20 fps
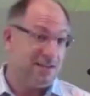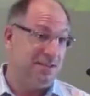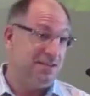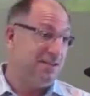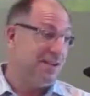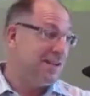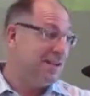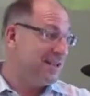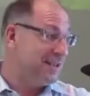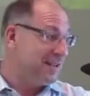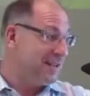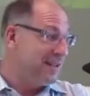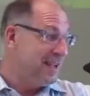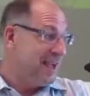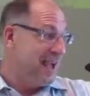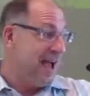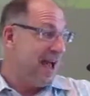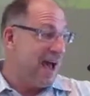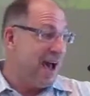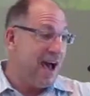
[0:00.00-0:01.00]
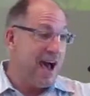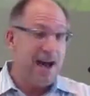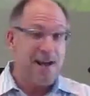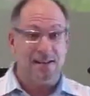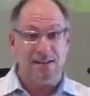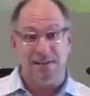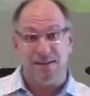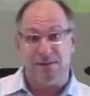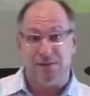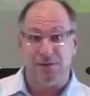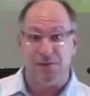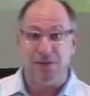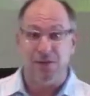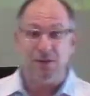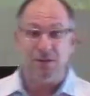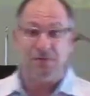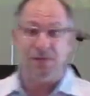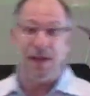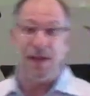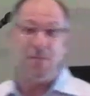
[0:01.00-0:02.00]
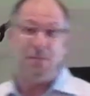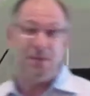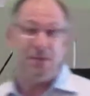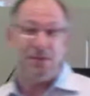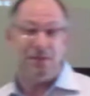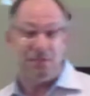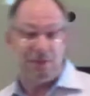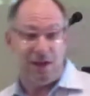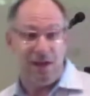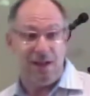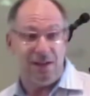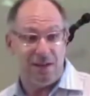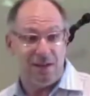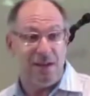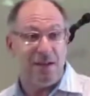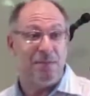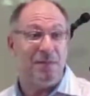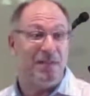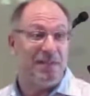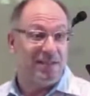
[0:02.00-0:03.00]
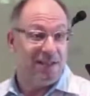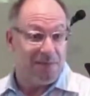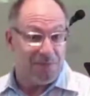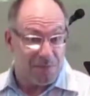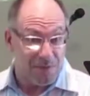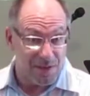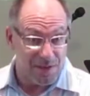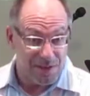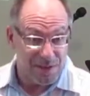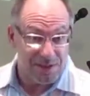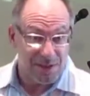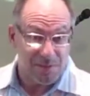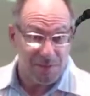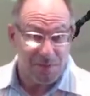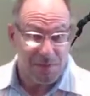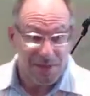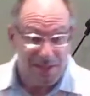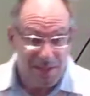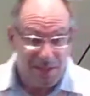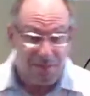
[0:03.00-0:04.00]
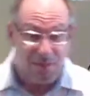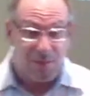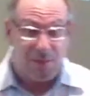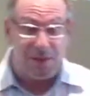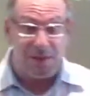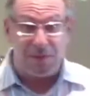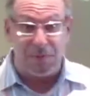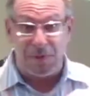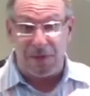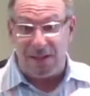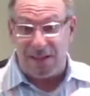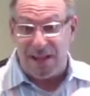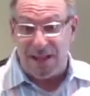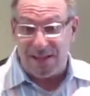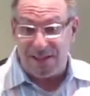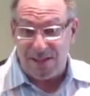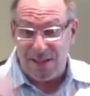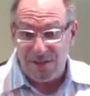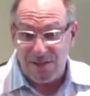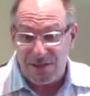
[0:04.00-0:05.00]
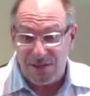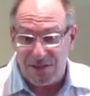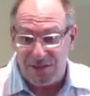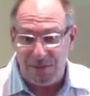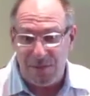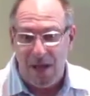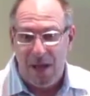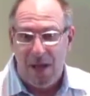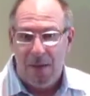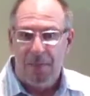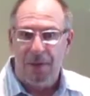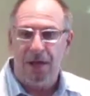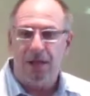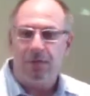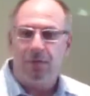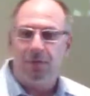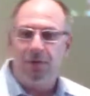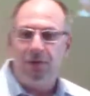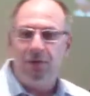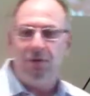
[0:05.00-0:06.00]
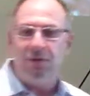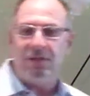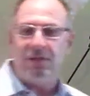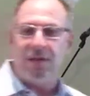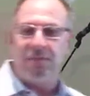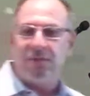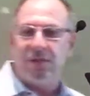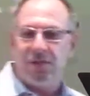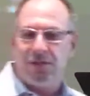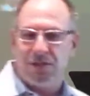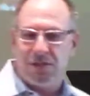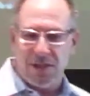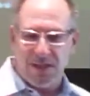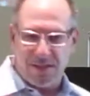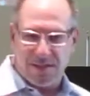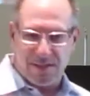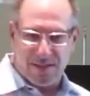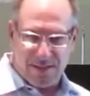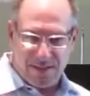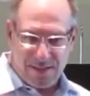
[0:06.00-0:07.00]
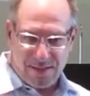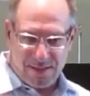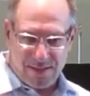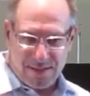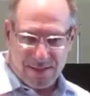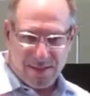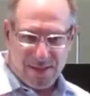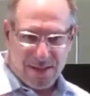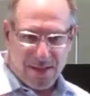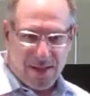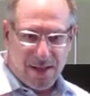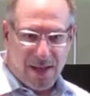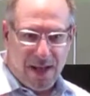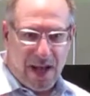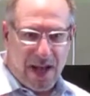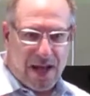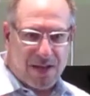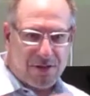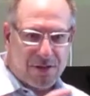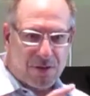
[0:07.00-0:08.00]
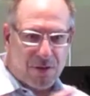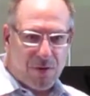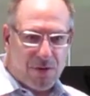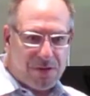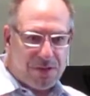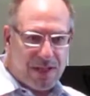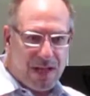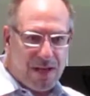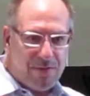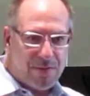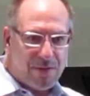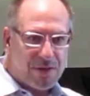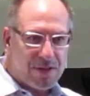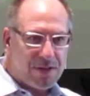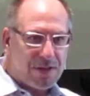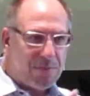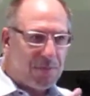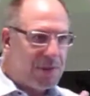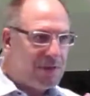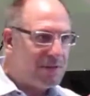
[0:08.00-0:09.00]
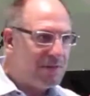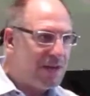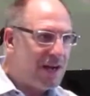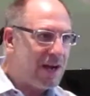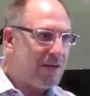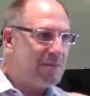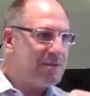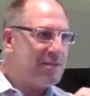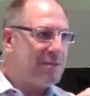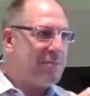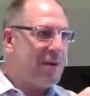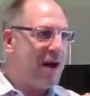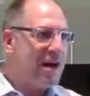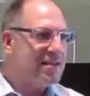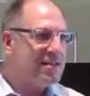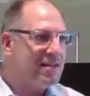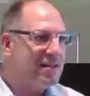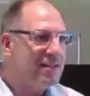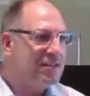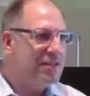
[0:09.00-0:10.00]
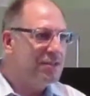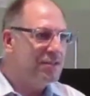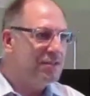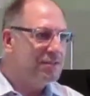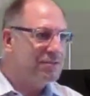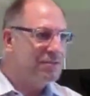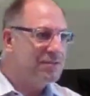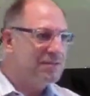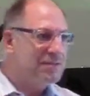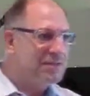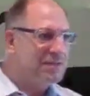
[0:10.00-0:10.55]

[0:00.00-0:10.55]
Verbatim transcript: and you're not going to act and treat your family, right? You're going to be different. There's something to be different when the Spirit of God touches you because when you accepted Jesus as your Lord and Savior, the Spirit of God was deposited in you,